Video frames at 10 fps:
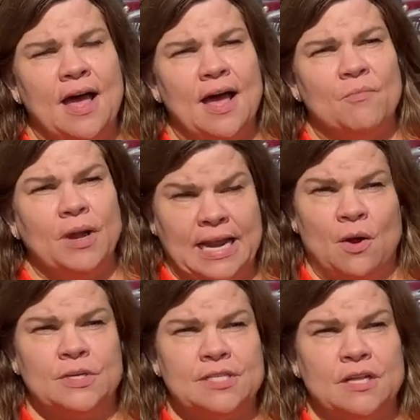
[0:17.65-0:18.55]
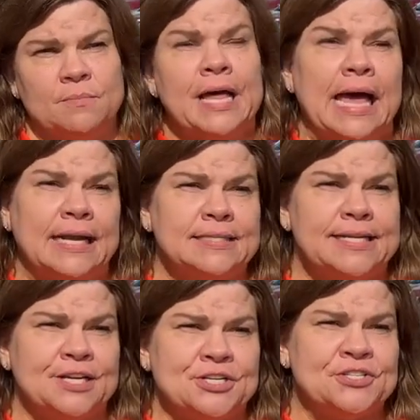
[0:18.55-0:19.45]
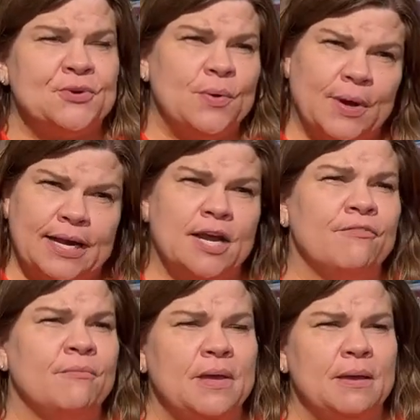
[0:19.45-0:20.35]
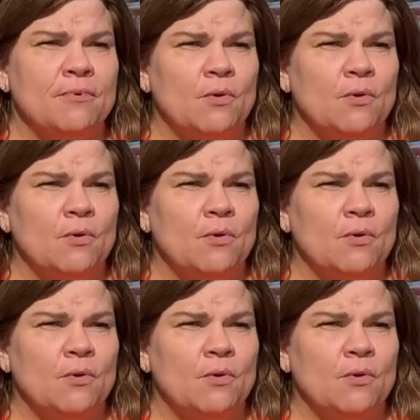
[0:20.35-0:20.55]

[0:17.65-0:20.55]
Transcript: Um, right now we're still in the planning stages, so we want to hear from people,